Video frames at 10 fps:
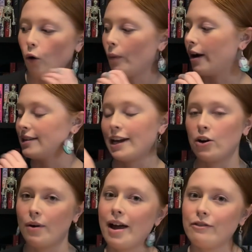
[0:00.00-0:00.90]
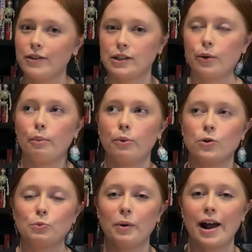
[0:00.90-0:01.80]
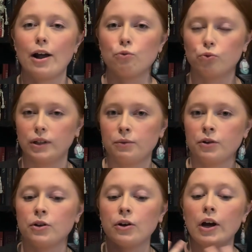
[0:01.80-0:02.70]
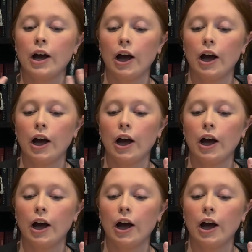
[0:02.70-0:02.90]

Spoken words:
whereas I know I have physical books, but I really want to